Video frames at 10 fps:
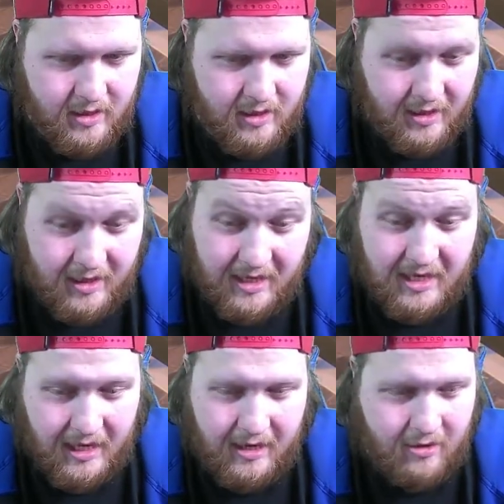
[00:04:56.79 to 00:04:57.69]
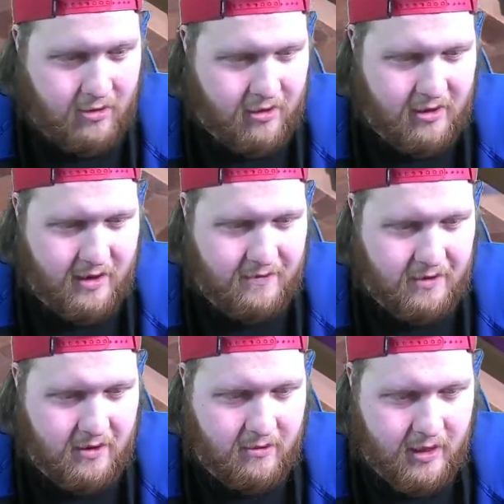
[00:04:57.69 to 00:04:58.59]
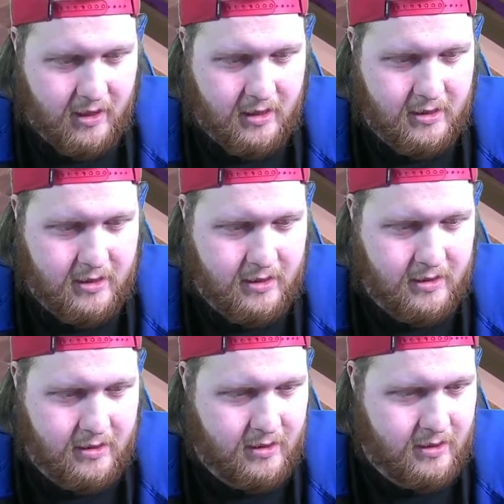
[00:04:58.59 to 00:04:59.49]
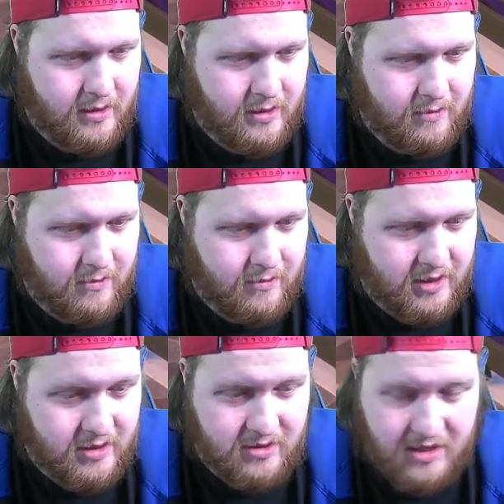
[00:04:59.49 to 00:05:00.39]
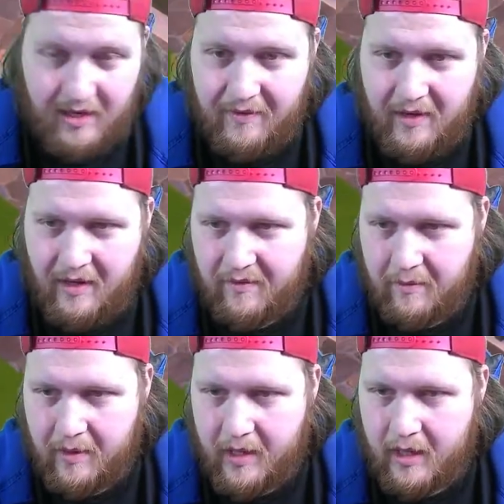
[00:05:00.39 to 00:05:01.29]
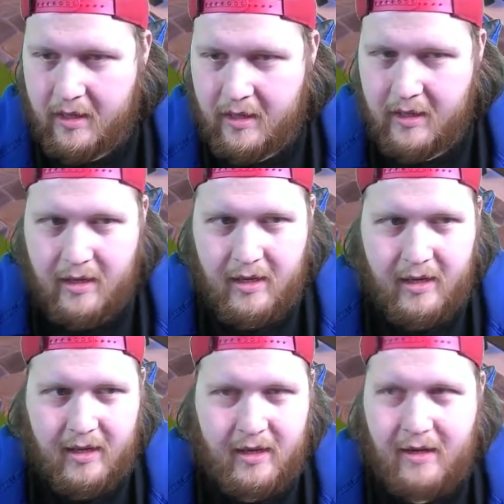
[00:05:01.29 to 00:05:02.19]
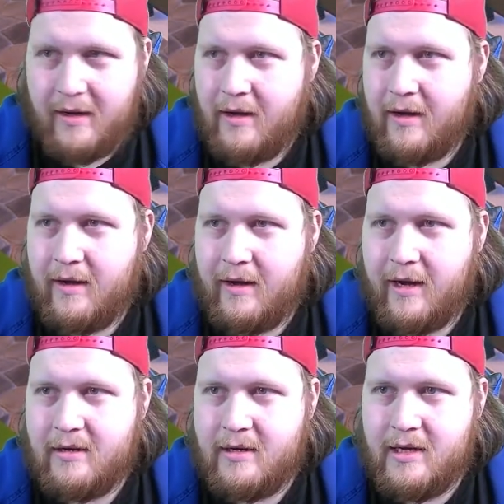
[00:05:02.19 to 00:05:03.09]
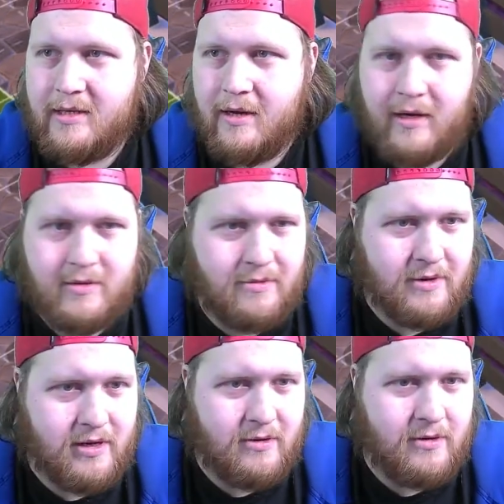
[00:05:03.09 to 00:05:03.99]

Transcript: It is 8 o'clock in the afternoon, like. But he does definitely have to pee. Alright, okay, I'll tell you what, here's what we're going to do.